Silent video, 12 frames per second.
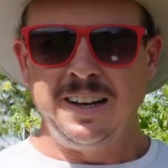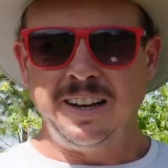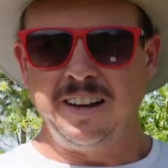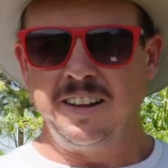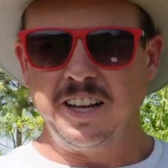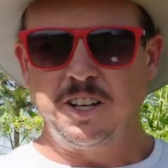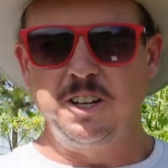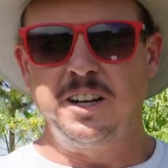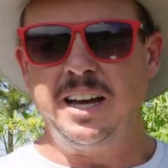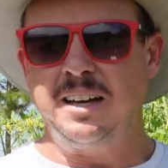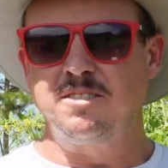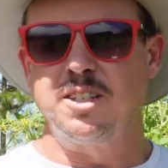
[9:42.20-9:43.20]
Now that could
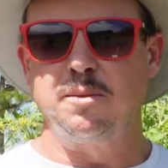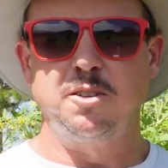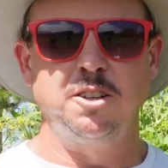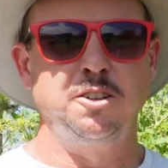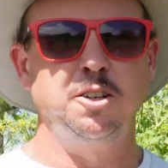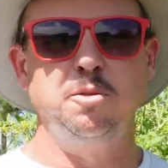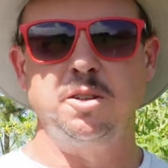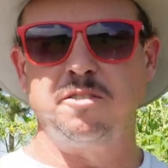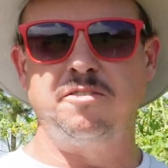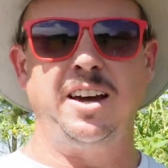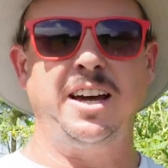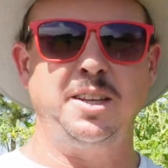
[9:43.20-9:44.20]
have something to do with the
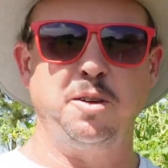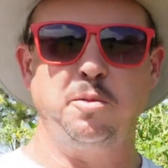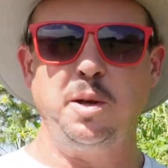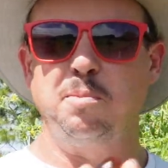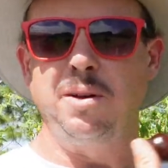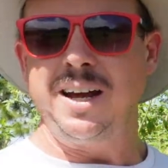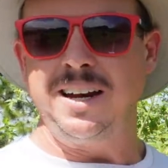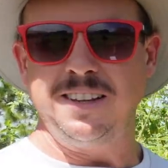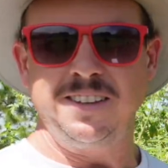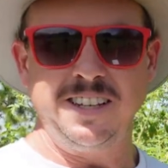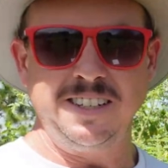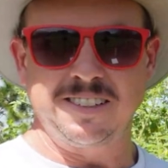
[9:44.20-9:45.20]
fact that we
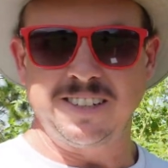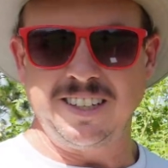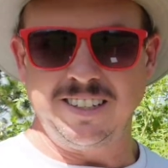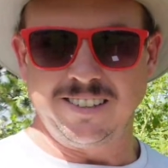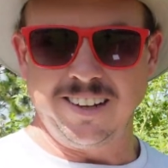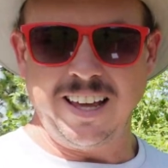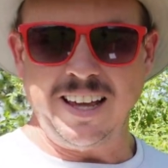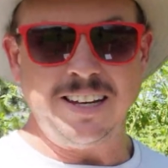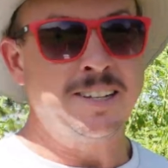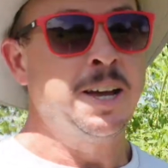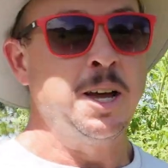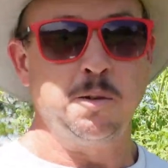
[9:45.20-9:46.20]
planted these things
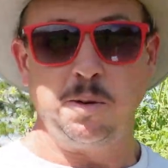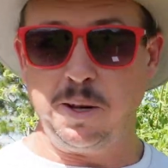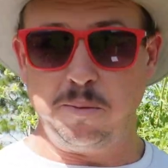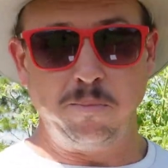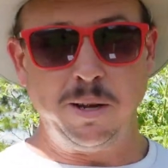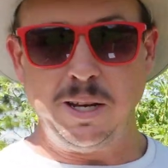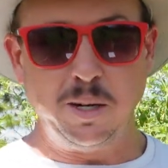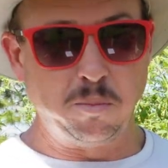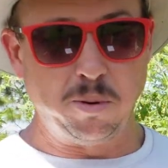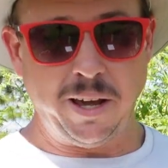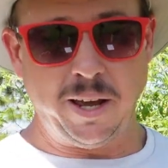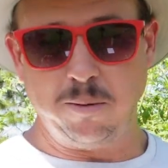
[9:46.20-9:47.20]
late. We didn't mean to
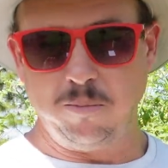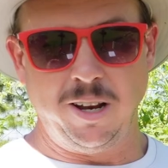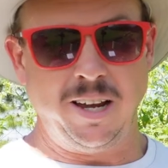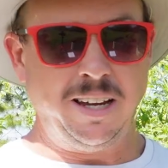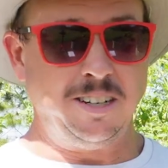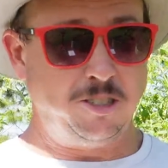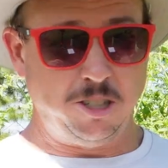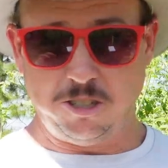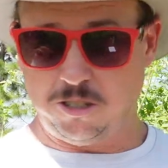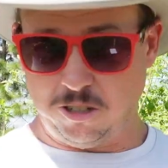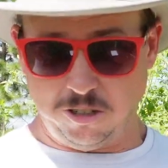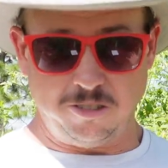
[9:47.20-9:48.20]
plant them late,
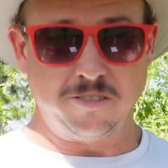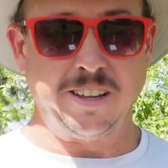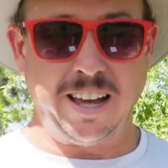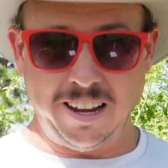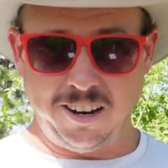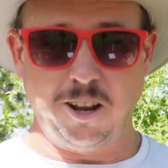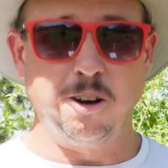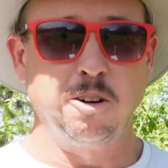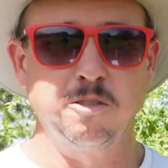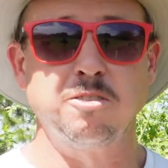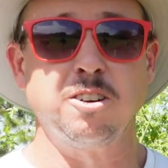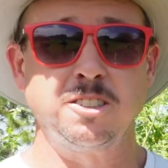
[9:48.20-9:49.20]
just took that
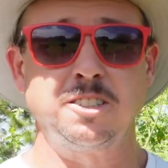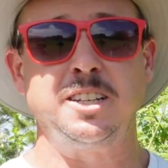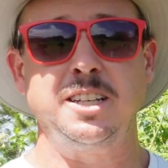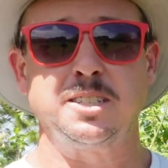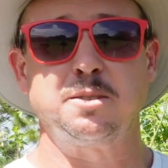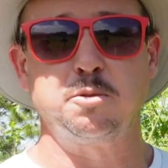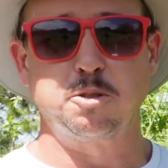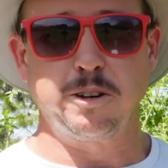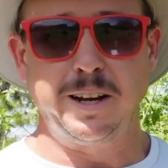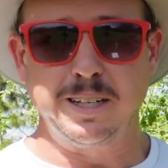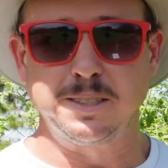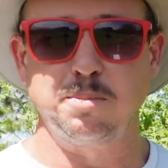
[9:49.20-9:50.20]
long for us to get some
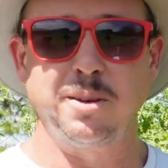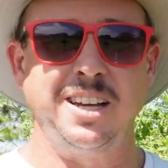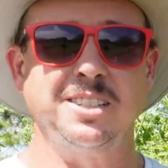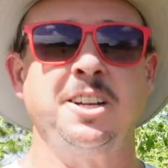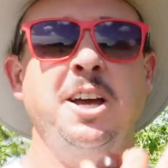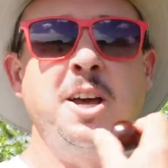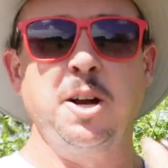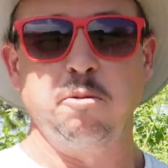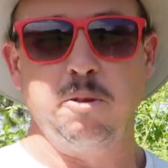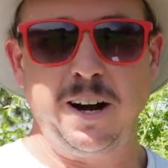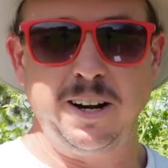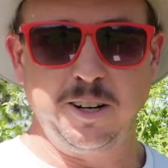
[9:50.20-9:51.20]
transplants
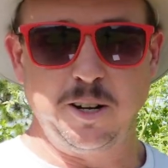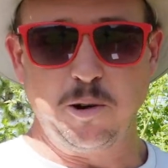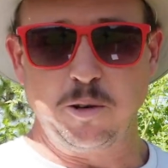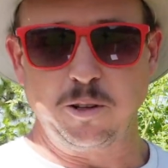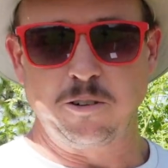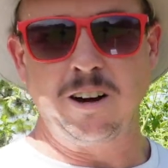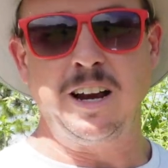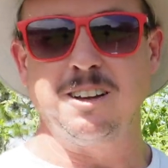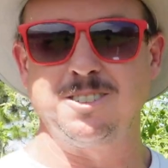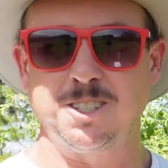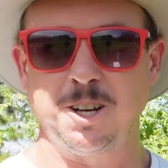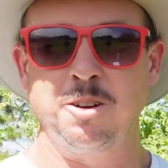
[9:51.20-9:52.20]
ready to go in the
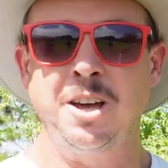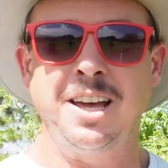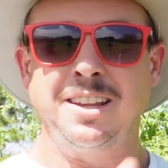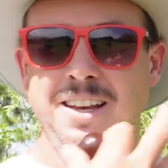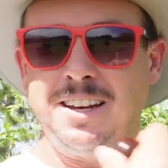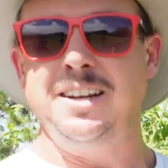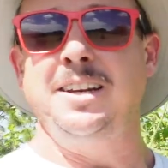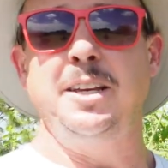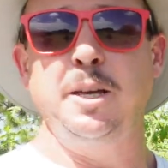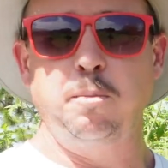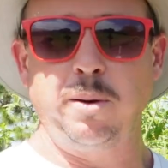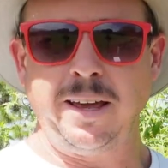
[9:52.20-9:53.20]
ground. So they did
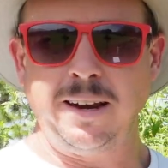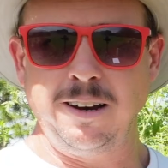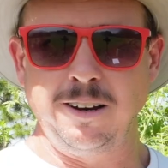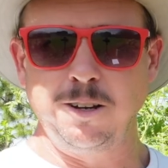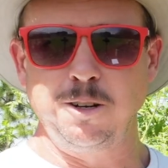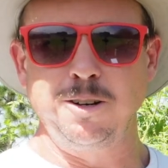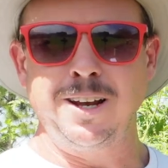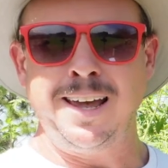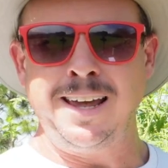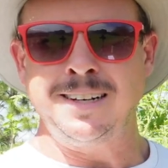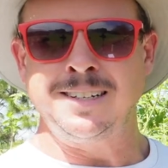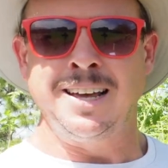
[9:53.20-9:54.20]
get planted a little
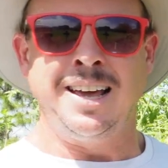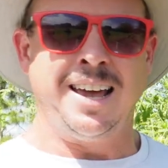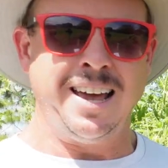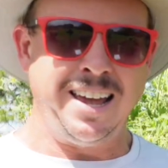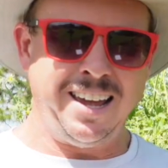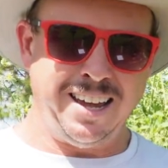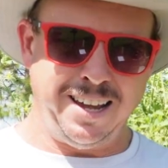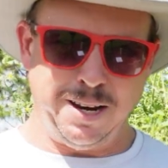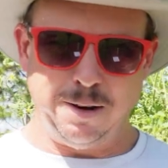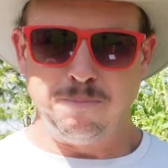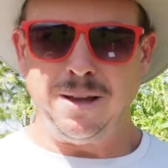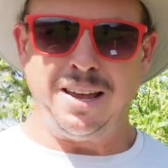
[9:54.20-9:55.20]
late and
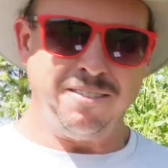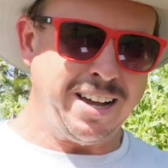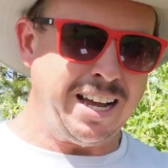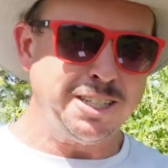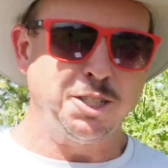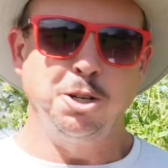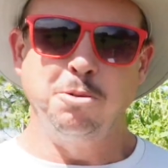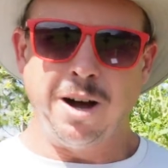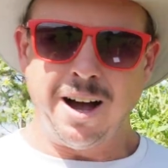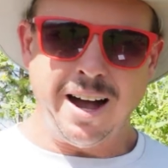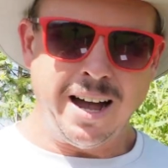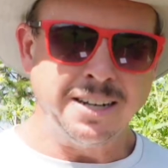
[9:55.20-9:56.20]
it may have gotten too
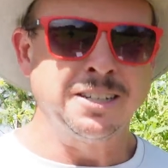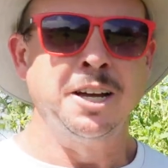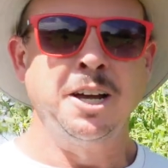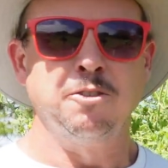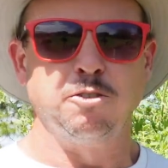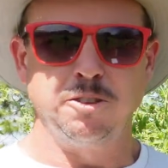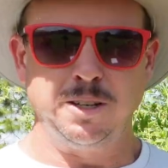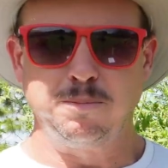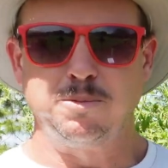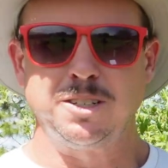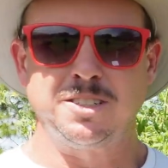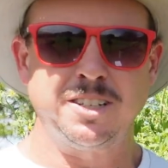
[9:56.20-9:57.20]
hot for them
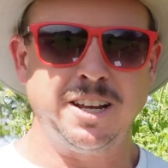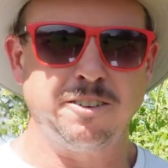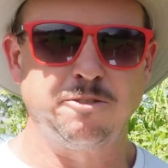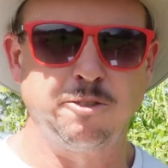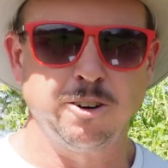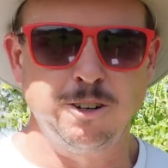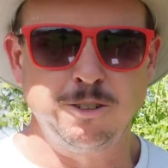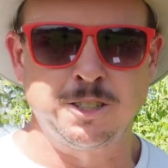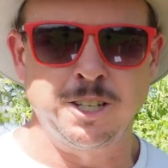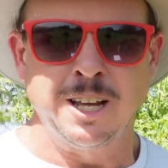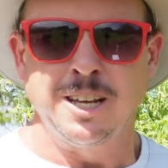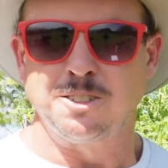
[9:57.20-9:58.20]
to set
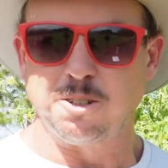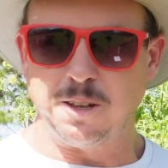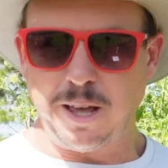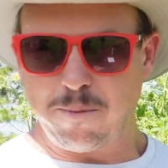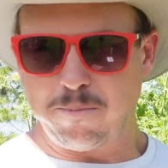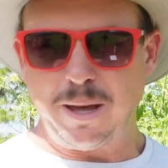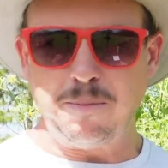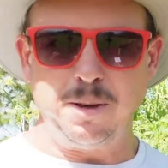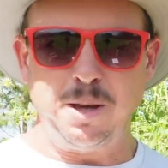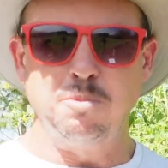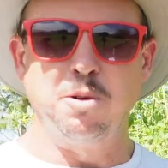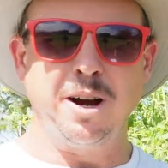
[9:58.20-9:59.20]
fruits. So that may
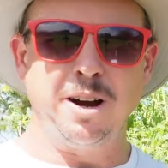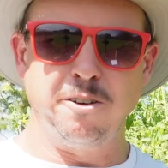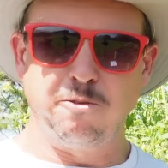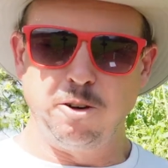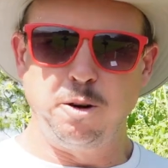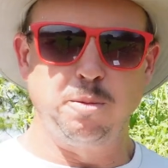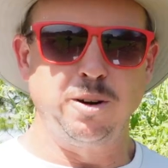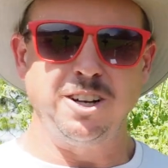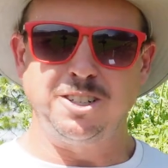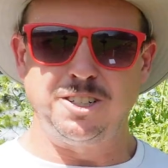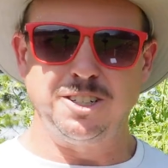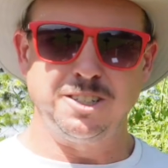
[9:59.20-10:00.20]
be why our fruit
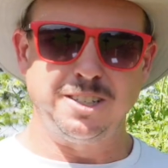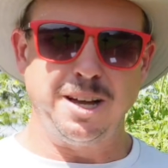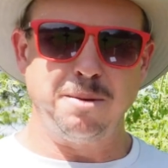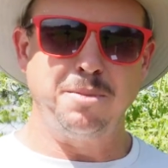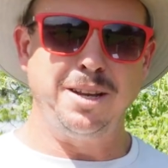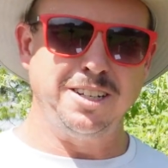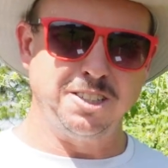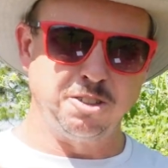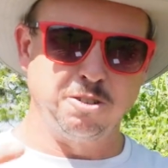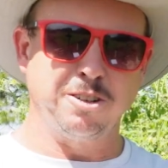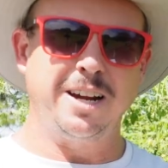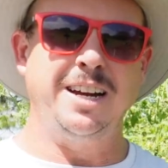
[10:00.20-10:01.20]
production has not been as
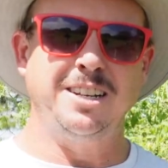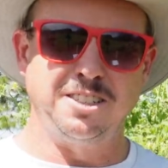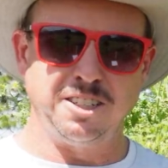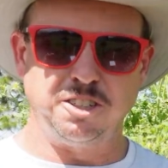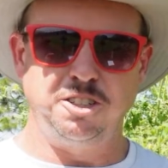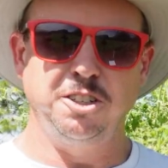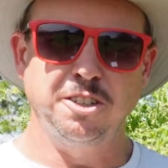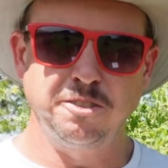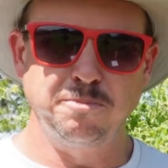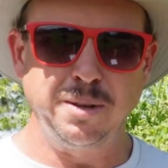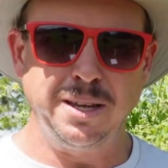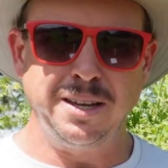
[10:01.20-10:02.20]
great as it should
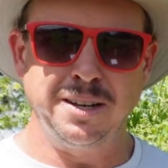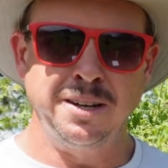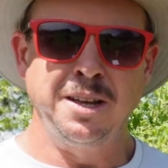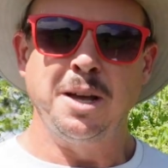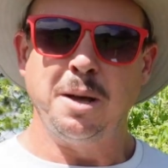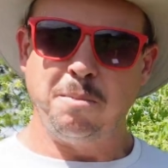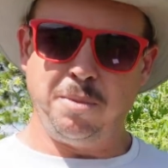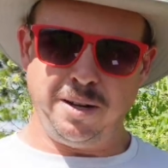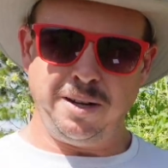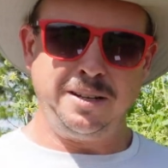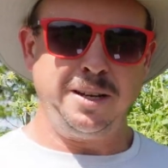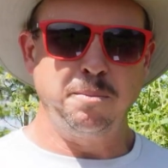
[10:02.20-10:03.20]
have been,
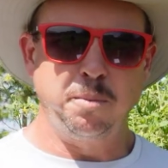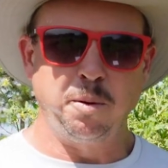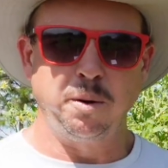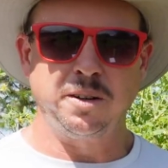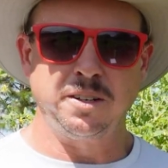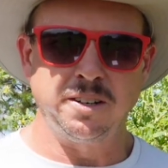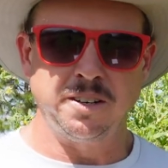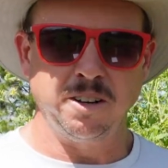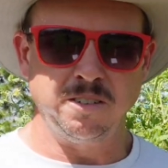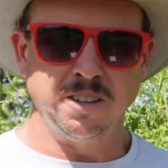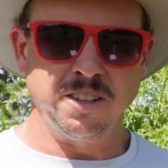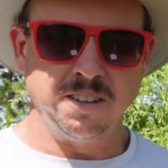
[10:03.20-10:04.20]
but important to
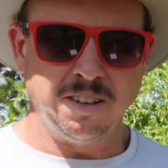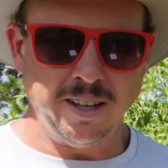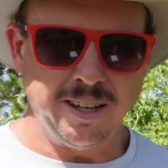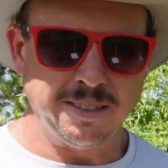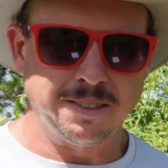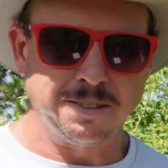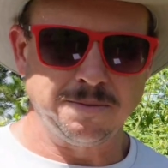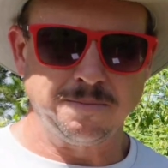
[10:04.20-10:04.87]
note nonetheless.